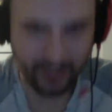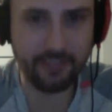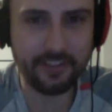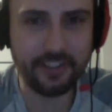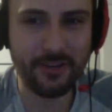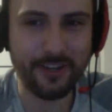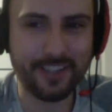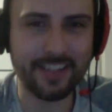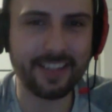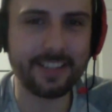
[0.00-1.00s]
it too because
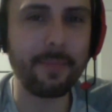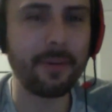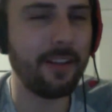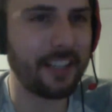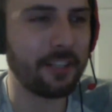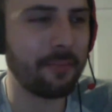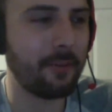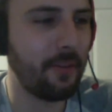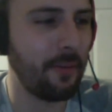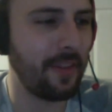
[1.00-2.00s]
in a typical action
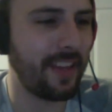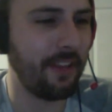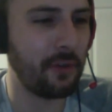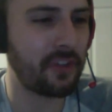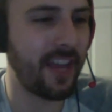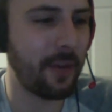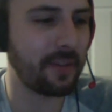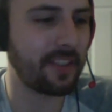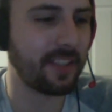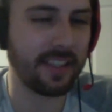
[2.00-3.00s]
movie, if you set up a
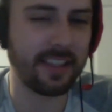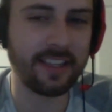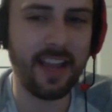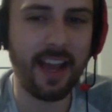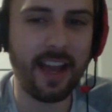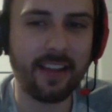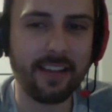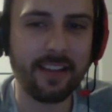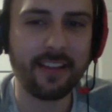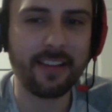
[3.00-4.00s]
scene like that,
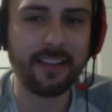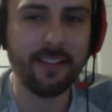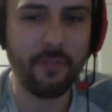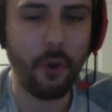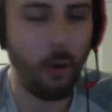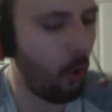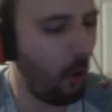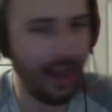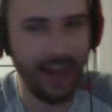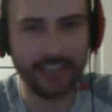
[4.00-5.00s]
the
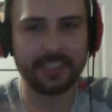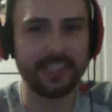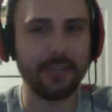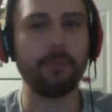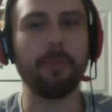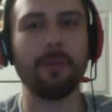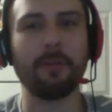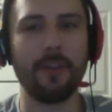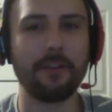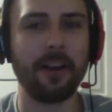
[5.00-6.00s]
whole action scene would be
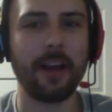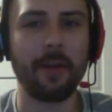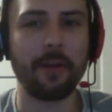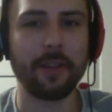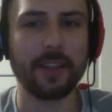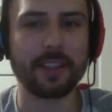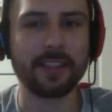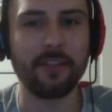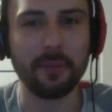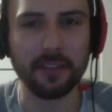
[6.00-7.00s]
revolved around how he only has
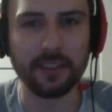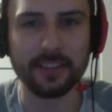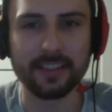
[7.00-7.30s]
7 bullets.